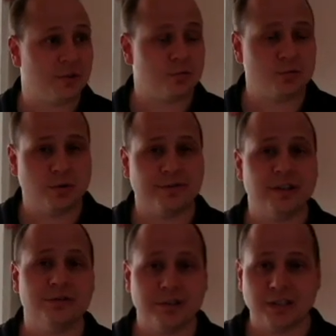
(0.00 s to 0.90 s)
So we're
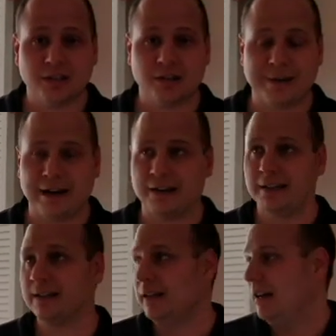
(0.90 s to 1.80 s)
feeling really good about
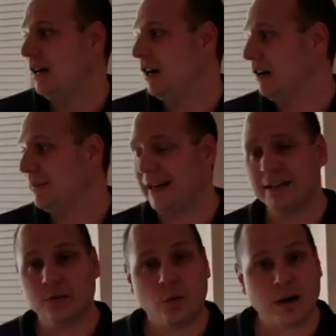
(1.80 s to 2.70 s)
it. I
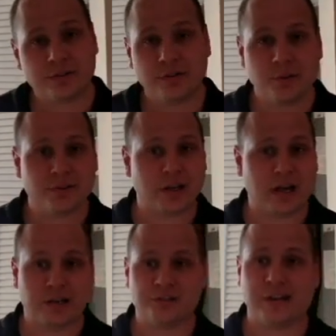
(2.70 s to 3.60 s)
did a walkthrough with the
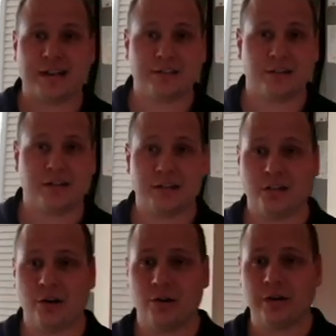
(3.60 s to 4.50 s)
contractor,
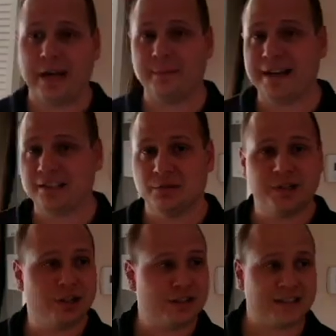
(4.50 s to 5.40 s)
you know, and basically
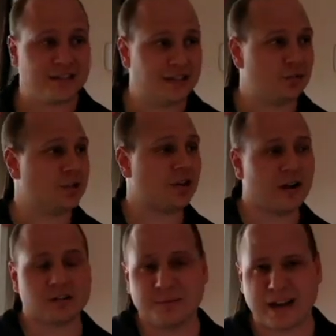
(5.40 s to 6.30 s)
we looked at this, we
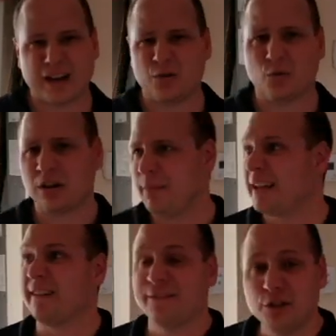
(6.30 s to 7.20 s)
talked about it. We're going to
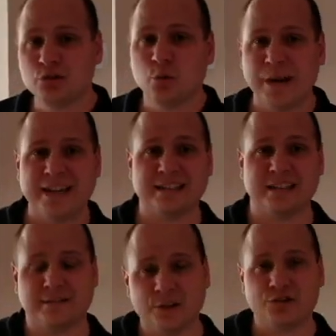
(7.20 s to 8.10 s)
make a few tweaks
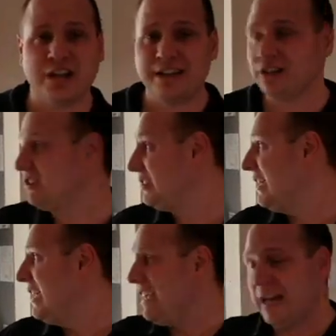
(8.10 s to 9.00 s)
and a few
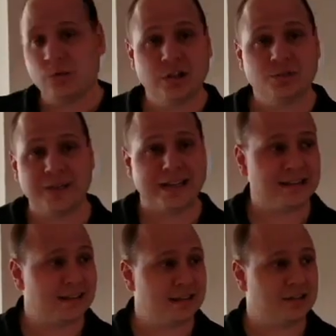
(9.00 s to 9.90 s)
changes, and once we
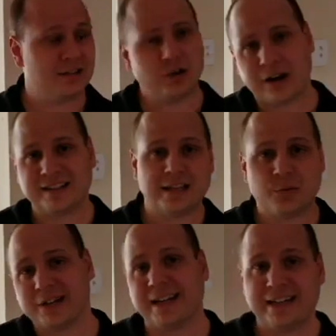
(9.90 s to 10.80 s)
get this, you know, I'd say
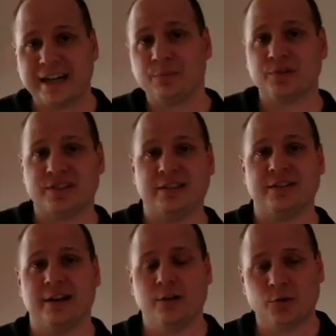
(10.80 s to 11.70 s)
we're 99% there.